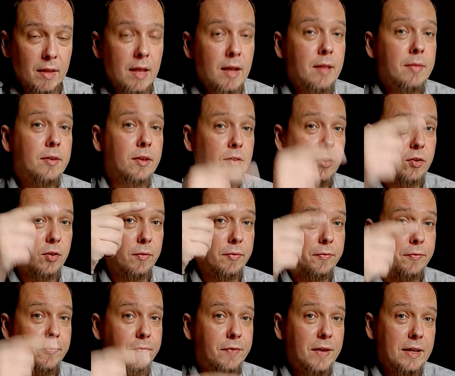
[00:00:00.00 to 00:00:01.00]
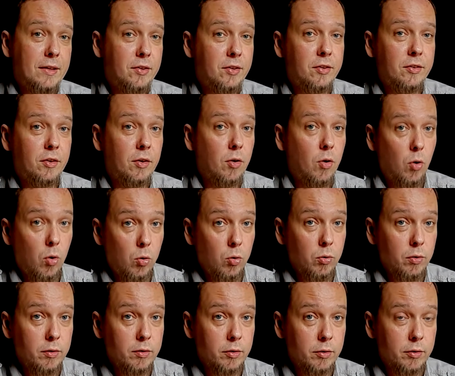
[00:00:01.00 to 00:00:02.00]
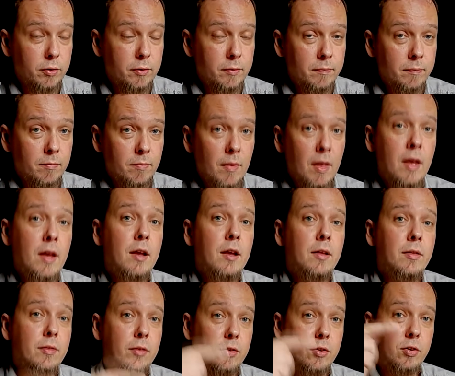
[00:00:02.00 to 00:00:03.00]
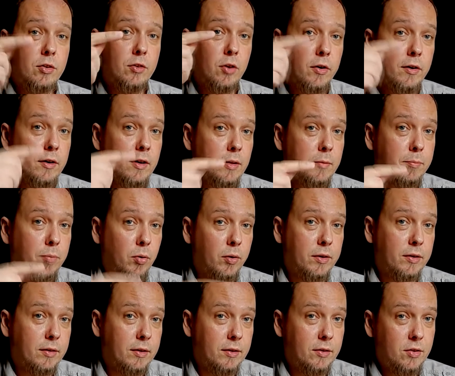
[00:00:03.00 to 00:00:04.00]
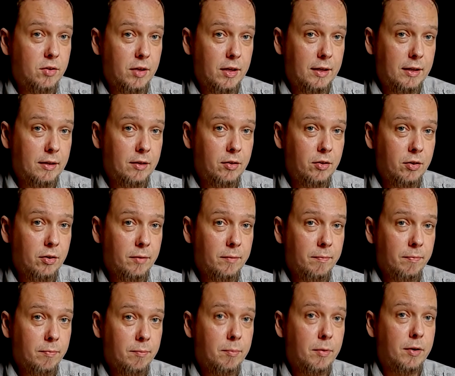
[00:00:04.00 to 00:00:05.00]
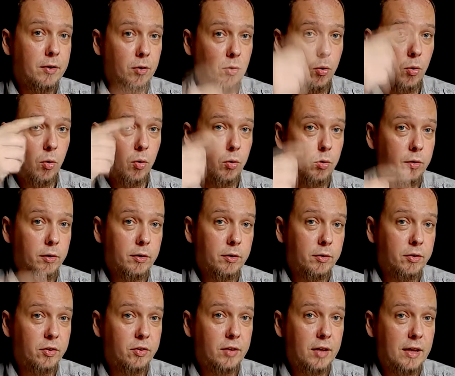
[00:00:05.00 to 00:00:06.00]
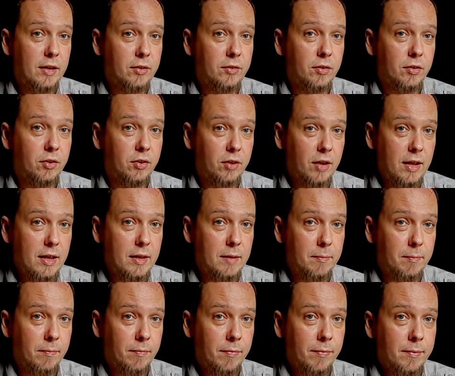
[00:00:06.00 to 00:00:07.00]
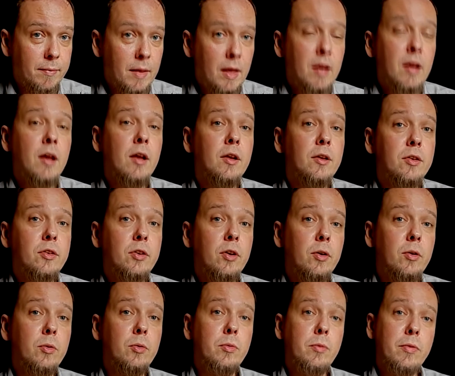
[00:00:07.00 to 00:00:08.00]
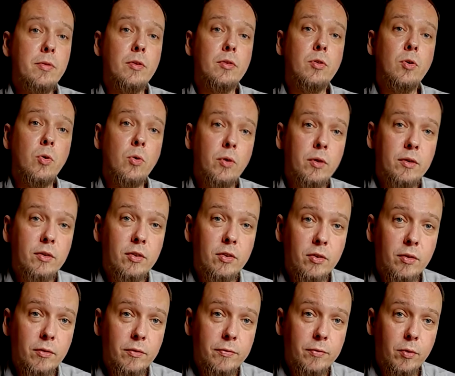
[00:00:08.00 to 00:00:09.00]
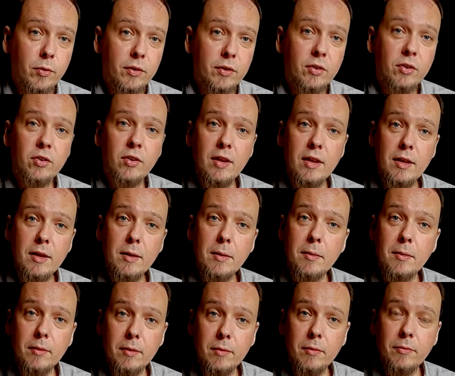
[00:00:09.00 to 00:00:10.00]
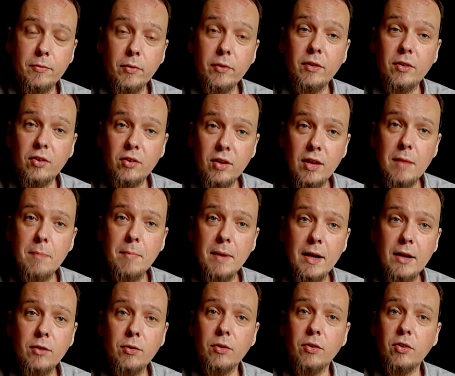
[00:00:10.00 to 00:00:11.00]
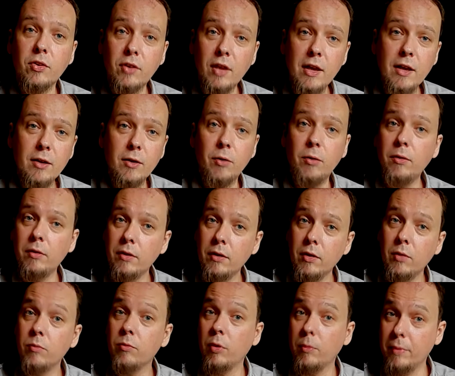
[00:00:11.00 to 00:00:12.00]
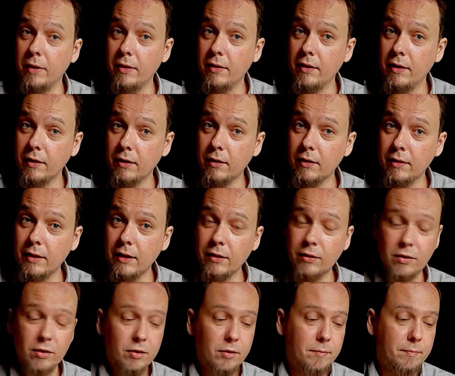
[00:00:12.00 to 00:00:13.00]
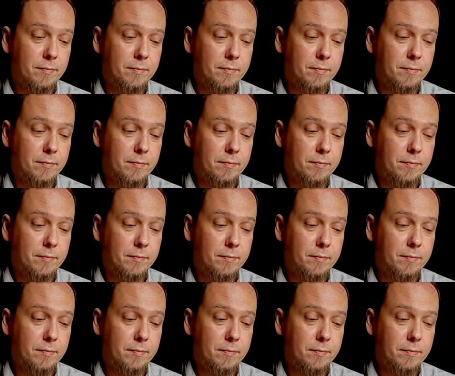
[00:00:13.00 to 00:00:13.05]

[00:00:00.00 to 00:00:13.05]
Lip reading: This is a fixed order. The starting point can change, but your order stays the same. So the chords for the C major scale will be this: